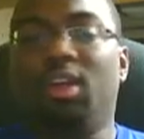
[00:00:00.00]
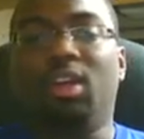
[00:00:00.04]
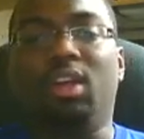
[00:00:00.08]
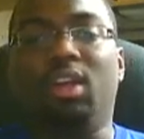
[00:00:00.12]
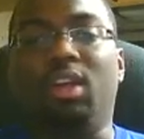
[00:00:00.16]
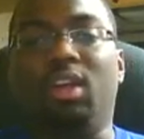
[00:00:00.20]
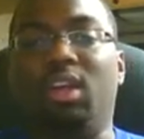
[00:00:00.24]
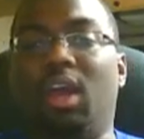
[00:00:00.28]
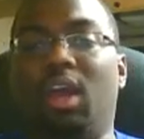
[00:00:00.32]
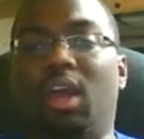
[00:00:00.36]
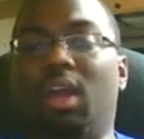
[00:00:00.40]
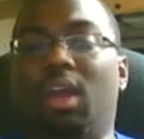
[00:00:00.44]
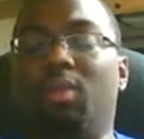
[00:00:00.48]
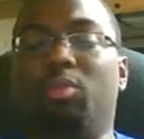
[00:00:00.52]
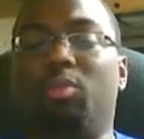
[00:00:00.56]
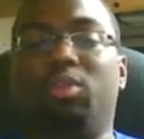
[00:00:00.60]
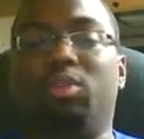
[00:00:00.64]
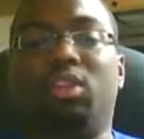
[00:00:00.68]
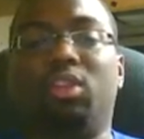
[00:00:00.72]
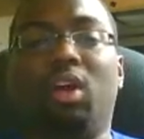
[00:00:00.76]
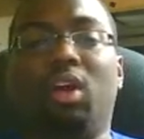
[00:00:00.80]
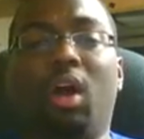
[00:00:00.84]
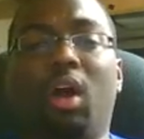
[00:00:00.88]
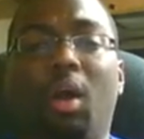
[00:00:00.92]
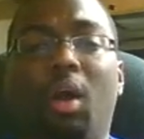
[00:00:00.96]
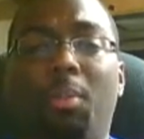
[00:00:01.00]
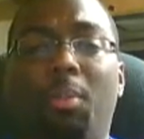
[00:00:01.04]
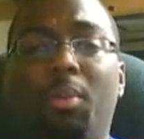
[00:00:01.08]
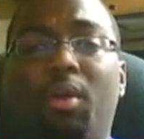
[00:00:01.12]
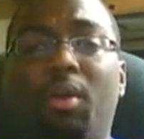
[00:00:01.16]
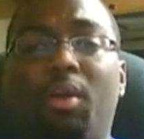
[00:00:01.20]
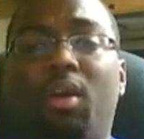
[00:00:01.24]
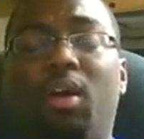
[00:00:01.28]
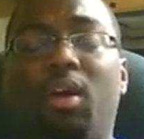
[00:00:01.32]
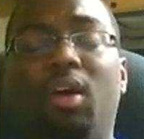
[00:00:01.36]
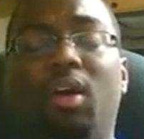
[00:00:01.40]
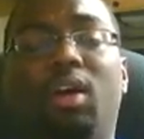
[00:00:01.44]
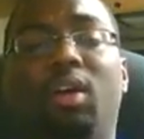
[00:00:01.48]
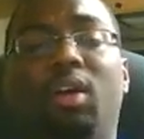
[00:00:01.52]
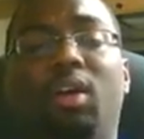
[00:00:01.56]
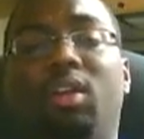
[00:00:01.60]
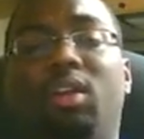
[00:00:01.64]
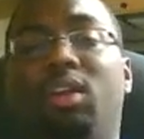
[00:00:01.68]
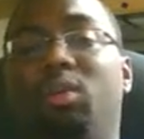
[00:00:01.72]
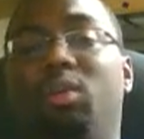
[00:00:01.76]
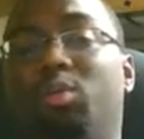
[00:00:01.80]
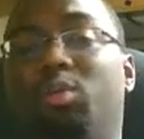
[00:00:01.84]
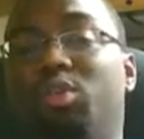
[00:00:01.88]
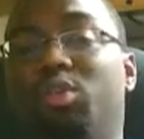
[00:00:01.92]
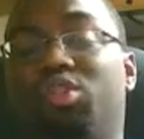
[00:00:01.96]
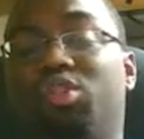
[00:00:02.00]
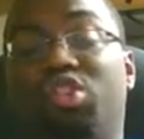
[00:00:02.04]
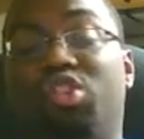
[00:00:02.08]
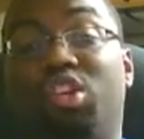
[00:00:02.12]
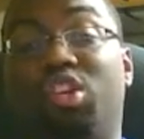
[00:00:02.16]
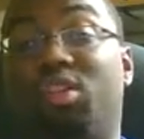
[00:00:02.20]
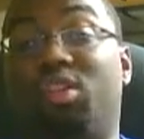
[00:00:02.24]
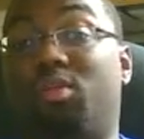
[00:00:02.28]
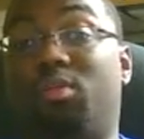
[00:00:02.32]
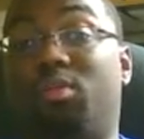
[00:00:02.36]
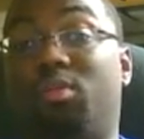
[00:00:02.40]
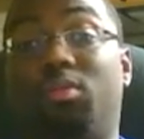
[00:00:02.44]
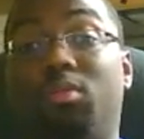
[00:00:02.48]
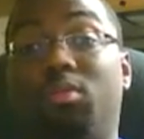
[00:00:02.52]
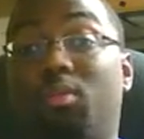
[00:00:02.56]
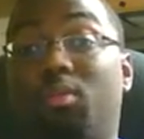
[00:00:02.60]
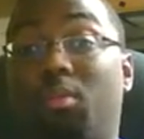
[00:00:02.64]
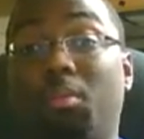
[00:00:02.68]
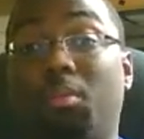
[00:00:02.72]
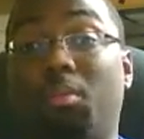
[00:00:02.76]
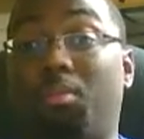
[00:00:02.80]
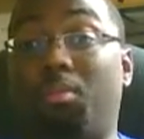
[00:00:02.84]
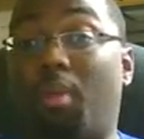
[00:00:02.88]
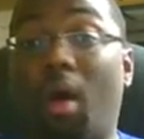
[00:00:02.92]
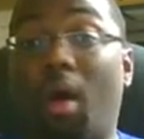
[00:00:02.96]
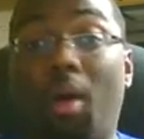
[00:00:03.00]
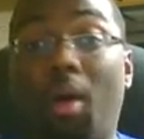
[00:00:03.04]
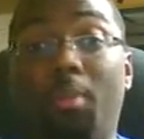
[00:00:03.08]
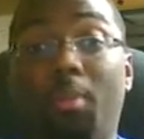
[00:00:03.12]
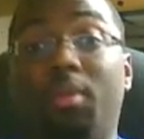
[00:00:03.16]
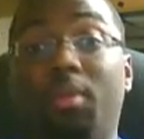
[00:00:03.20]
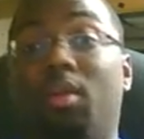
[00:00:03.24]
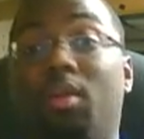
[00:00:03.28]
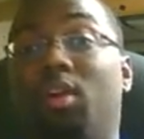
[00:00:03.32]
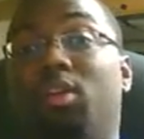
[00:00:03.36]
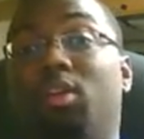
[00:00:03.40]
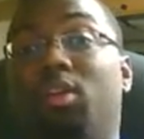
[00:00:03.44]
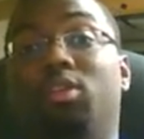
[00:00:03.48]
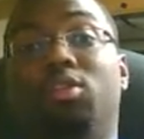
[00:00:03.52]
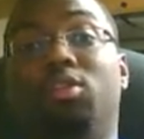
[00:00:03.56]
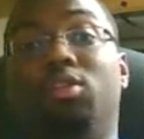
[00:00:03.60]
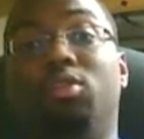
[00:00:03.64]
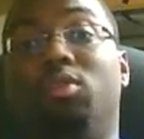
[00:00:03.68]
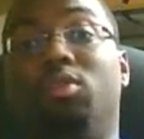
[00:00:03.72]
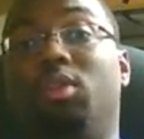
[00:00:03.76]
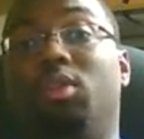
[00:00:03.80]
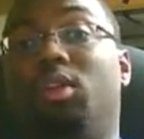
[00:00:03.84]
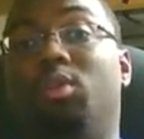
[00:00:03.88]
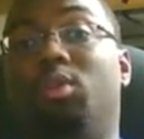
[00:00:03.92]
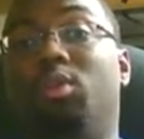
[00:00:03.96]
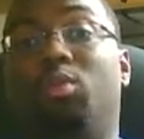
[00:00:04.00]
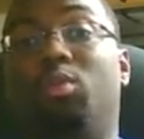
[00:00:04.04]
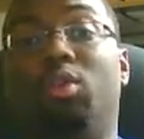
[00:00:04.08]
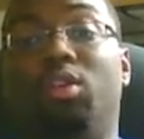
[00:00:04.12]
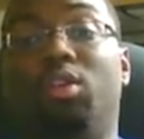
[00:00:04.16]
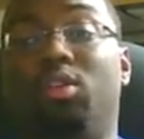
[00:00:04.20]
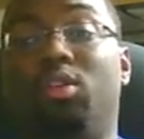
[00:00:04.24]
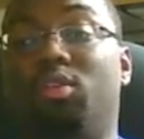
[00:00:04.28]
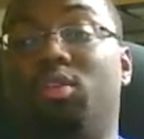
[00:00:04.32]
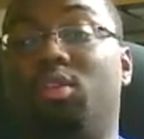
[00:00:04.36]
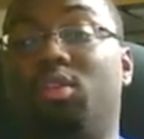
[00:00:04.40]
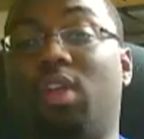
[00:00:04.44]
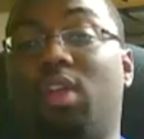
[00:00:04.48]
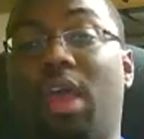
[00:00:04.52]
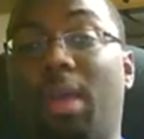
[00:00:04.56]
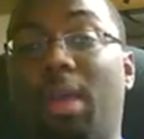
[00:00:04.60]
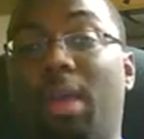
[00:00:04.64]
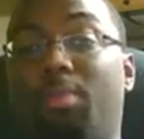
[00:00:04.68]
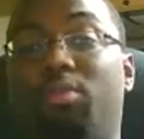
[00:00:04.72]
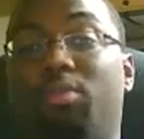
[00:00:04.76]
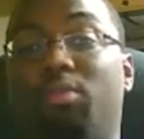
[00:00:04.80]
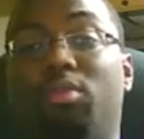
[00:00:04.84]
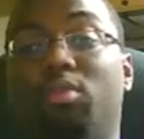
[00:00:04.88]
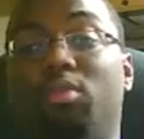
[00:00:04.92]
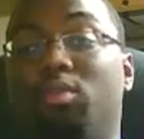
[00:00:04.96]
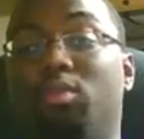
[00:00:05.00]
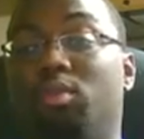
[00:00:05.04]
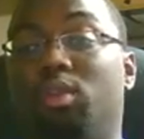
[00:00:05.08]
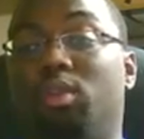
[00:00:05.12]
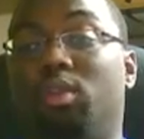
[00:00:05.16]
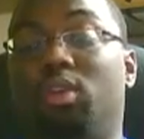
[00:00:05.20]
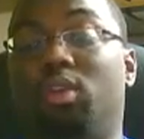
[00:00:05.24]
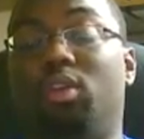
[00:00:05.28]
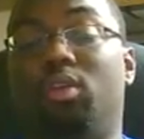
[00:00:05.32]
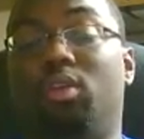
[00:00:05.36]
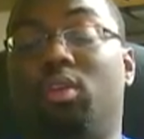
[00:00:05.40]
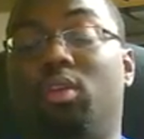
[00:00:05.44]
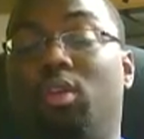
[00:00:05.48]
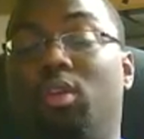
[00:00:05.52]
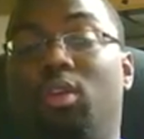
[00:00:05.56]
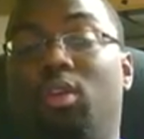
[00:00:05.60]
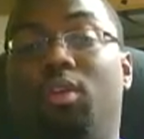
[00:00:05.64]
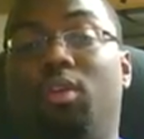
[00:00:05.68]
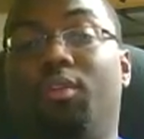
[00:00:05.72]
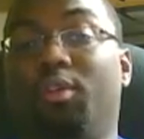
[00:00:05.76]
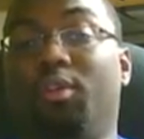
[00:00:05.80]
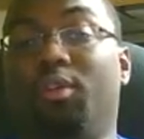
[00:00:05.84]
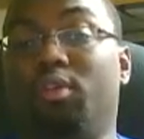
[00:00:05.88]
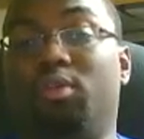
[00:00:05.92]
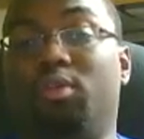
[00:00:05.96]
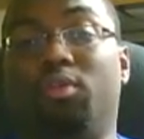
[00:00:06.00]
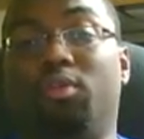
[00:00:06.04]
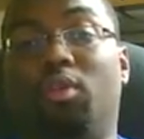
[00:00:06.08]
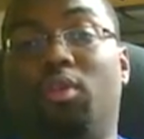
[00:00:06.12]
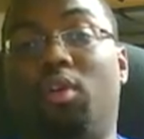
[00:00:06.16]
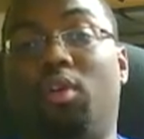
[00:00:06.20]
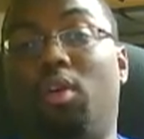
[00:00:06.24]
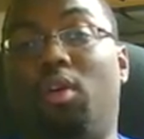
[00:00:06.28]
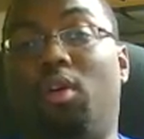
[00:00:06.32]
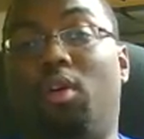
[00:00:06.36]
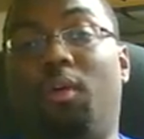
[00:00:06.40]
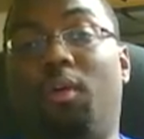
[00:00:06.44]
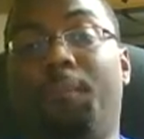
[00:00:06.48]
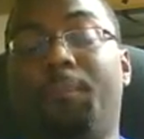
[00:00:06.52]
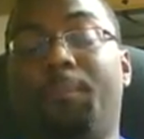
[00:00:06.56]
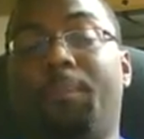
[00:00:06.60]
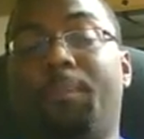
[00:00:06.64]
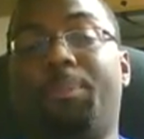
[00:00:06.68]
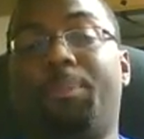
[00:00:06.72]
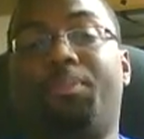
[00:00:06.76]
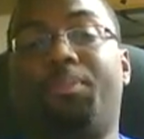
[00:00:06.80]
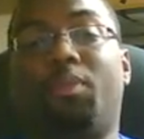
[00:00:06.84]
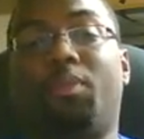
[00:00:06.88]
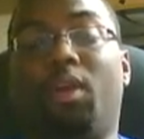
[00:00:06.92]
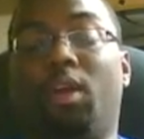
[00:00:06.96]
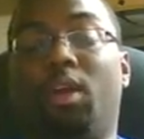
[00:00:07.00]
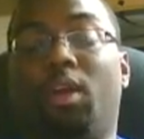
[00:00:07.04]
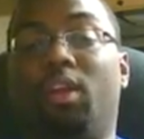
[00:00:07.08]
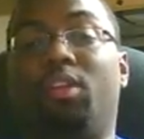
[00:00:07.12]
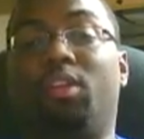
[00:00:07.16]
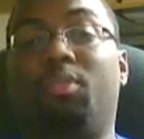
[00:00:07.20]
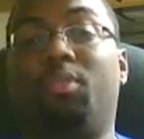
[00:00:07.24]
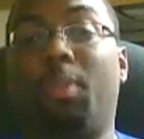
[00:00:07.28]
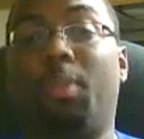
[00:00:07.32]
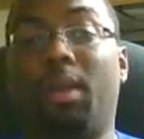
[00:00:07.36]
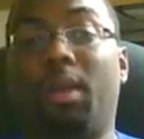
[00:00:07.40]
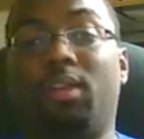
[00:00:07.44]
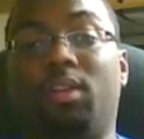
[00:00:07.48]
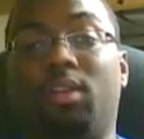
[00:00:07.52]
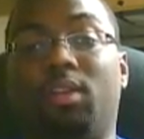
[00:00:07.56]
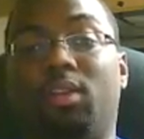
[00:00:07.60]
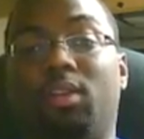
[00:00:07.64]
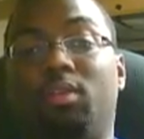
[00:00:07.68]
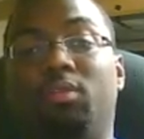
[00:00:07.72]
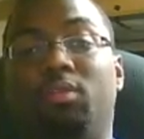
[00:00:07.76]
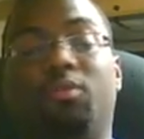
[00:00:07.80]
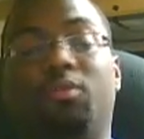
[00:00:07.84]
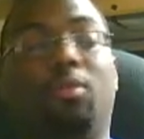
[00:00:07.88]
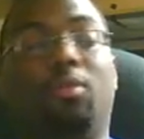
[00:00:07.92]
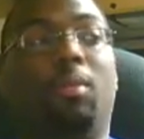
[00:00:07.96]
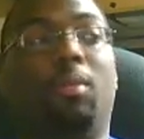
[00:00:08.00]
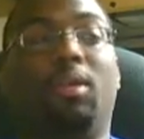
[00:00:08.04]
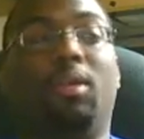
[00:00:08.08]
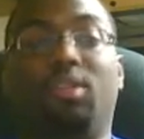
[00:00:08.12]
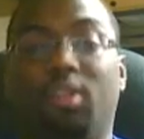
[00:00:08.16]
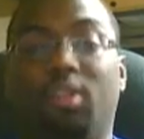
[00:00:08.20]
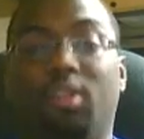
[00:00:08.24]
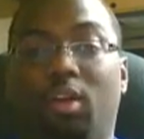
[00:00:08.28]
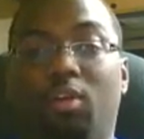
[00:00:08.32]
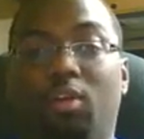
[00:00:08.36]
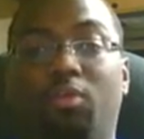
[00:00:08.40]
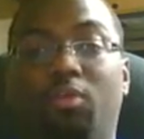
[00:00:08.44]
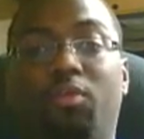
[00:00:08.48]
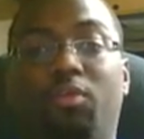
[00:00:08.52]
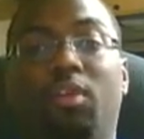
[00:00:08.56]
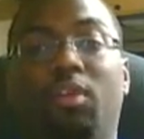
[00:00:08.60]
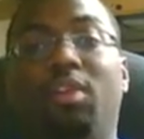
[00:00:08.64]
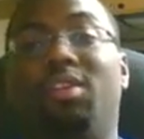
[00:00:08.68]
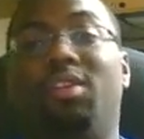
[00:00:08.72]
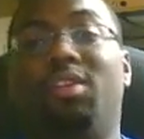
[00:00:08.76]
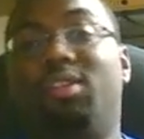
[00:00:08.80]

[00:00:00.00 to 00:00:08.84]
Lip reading: He got him with the uppercut. He was just bombing on dude. It was absolutely, first of all, unexpected for myself.